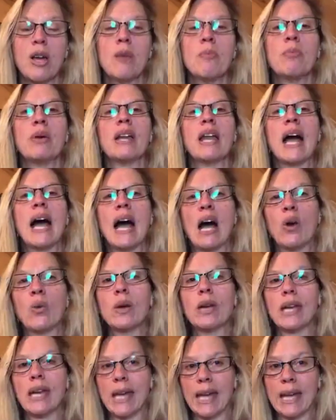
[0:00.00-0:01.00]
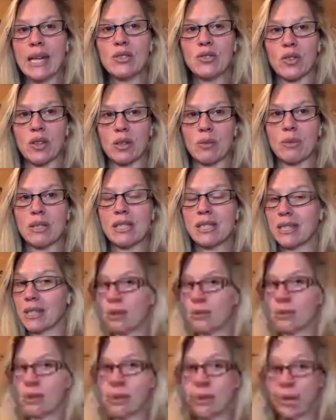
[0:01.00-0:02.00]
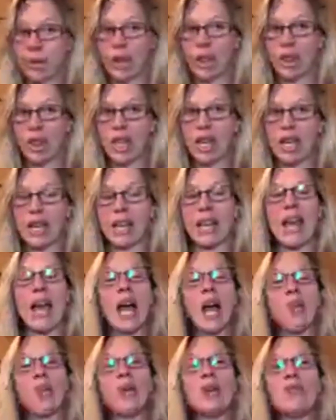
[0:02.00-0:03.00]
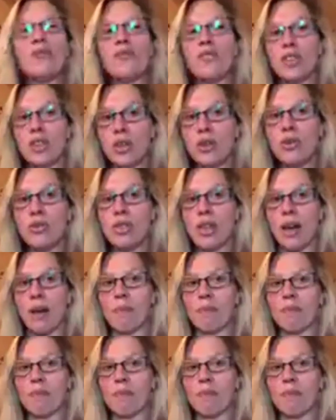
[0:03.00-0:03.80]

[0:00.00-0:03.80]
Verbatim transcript: But how we handle them is the important thing, and how we view them.